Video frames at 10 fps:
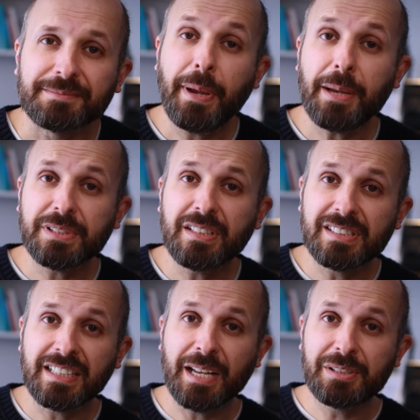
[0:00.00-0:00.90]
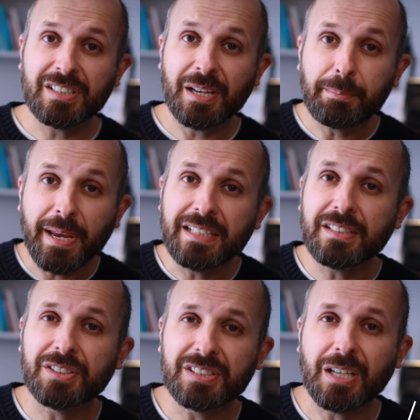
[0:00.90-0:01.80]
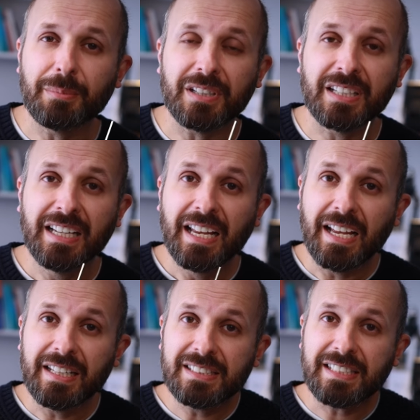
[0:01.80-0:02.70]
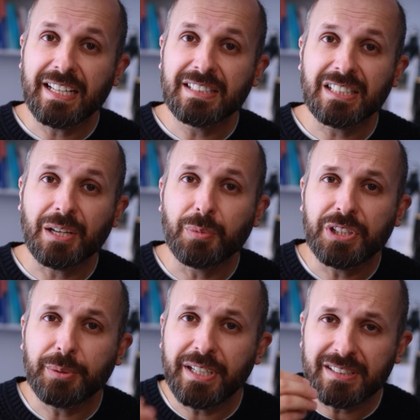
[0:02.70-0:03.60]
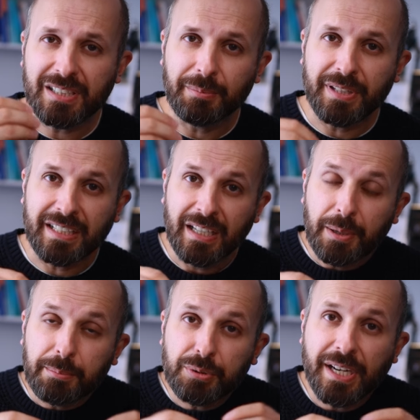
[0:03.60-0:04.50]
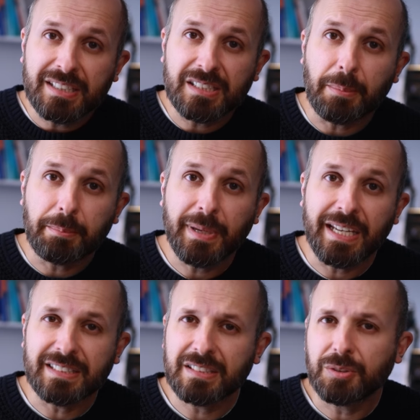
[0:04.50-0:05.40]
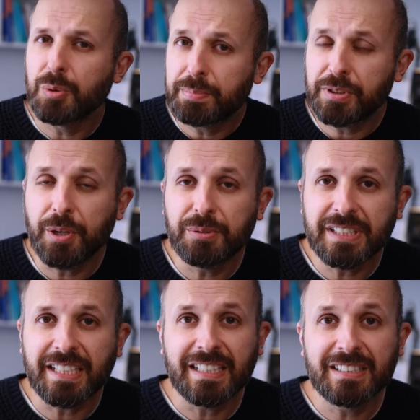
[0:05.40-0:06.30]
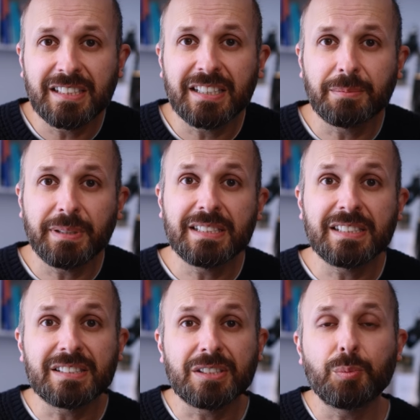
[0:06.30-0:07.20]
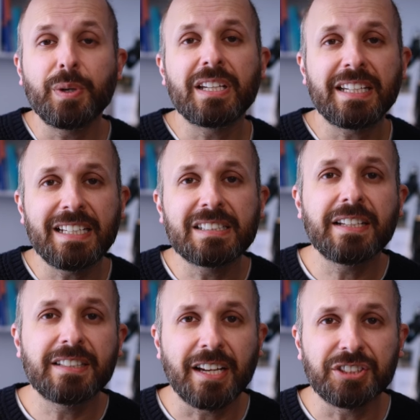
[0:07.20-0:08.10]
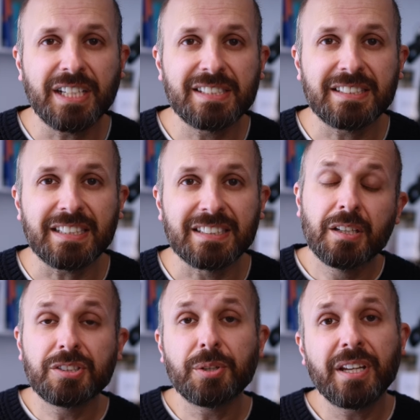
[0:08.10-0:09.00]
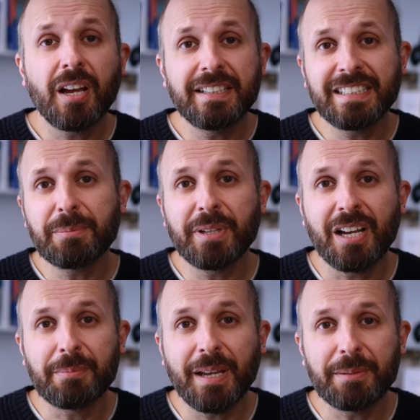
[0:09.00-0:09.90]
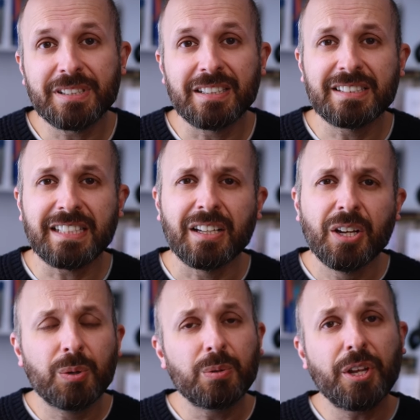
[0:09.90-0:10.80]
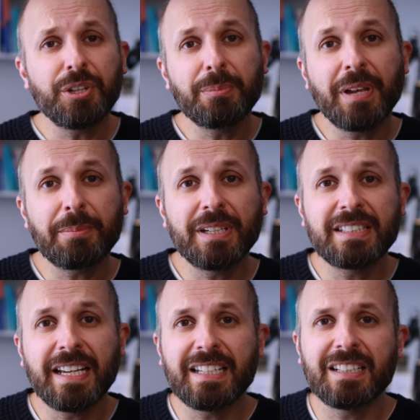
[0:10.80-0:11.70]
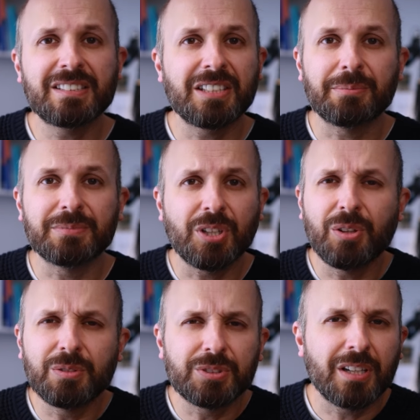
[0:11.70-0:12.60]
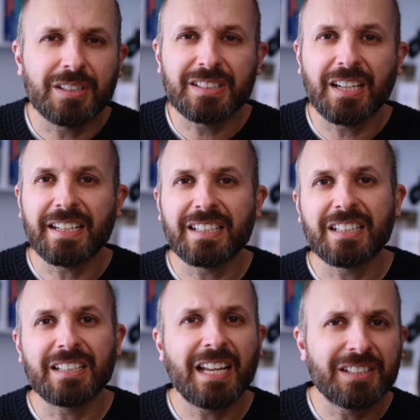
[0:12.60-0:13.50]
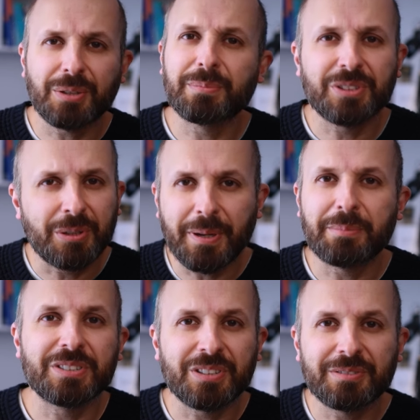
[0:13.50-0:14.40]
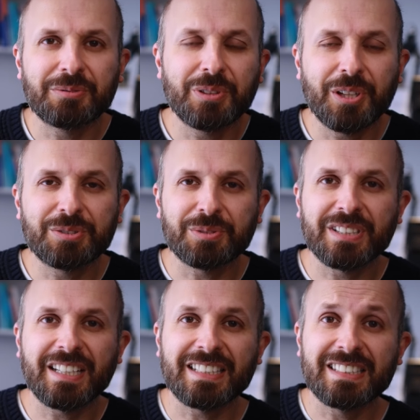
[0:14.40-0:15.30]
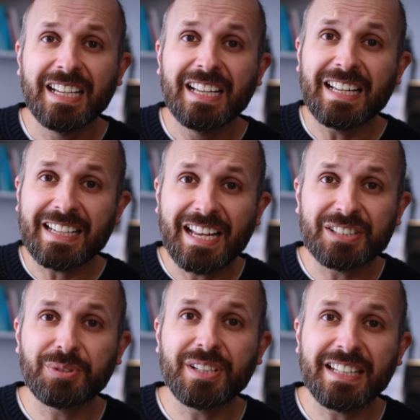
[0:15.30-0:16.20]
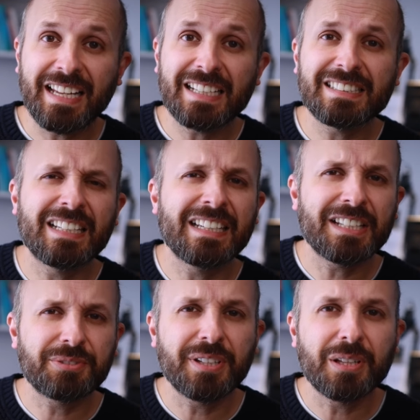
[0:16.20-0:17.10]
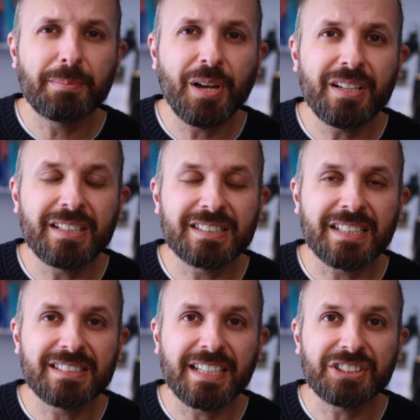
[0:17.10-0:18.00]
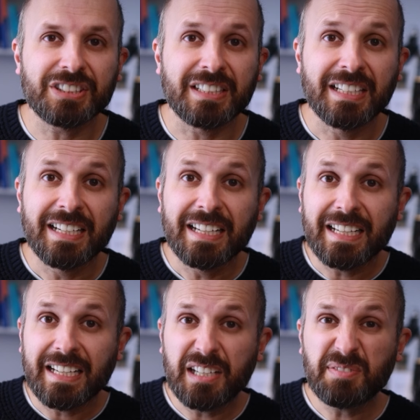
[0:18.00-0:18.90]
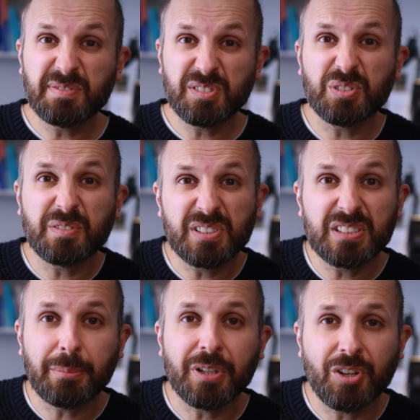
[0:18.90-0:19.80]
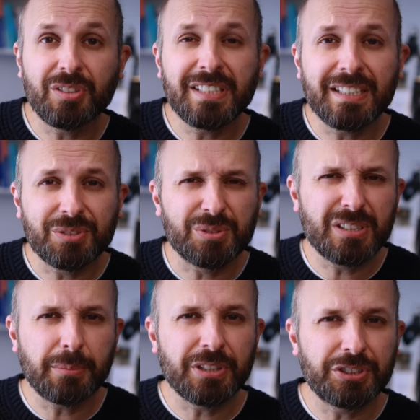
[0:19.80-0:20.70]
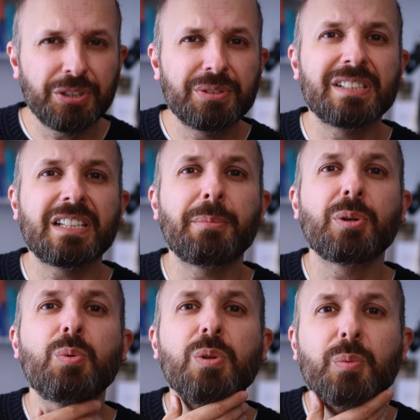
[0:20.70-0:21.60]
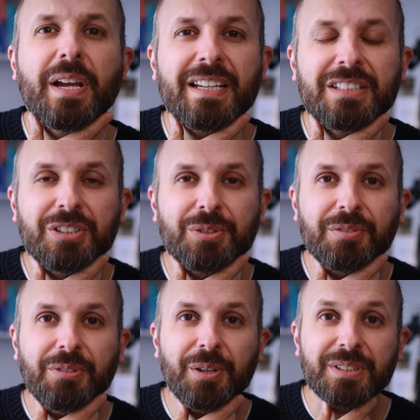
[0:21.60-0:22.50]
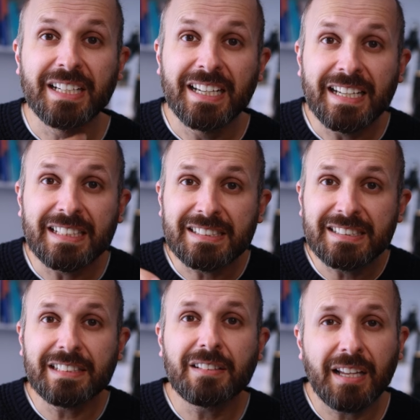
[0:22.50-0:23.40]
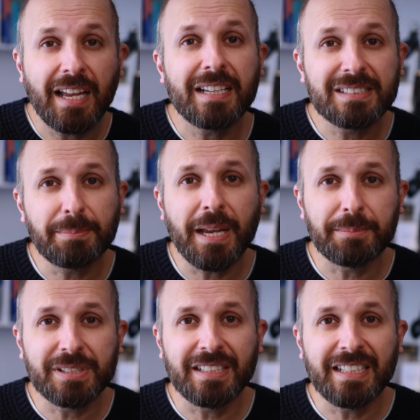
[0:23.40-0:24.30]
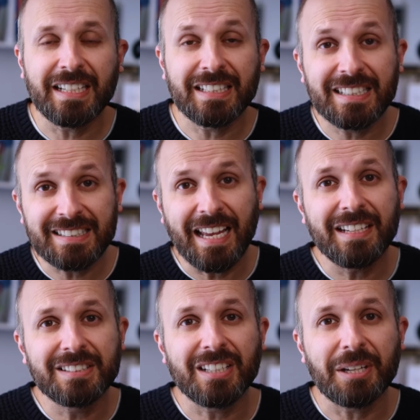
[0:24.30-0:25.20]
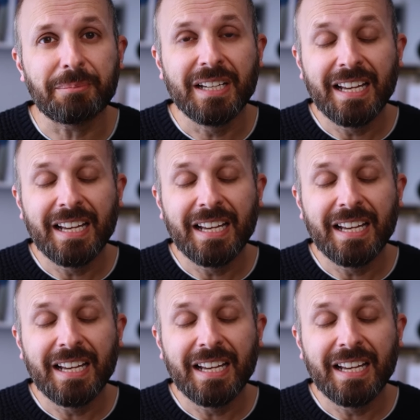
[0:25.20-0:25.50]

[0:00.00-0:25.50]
Pepsin is an enzyme made in your stomach, and this enzyme, when you eat something, breaks up meat or protein into little pieces so we can easily digest it. So the idea behind pepsin is that although you may be taking some Zol drugs like lansoprazole, omeprazole, all those sorts of things, that gets rid of the acid and gets rid of the burning sensation, if sort of stomach contents or stomach juice is coming all the way into your throat, it still has pepsin in it, this enzyme.